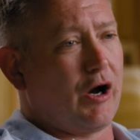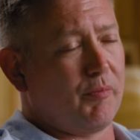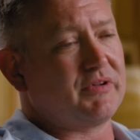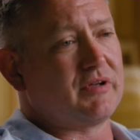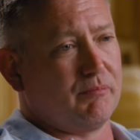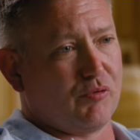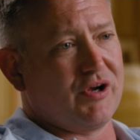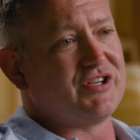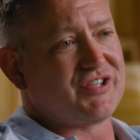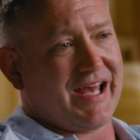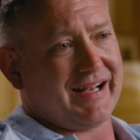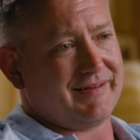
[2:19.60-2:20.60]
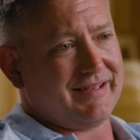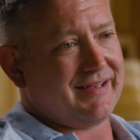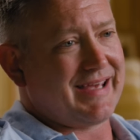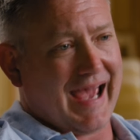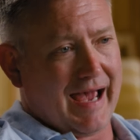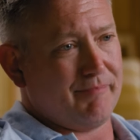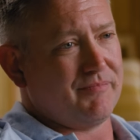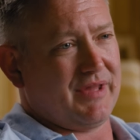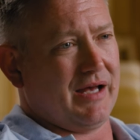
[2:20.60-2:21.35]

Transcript: helping to bridge that gap,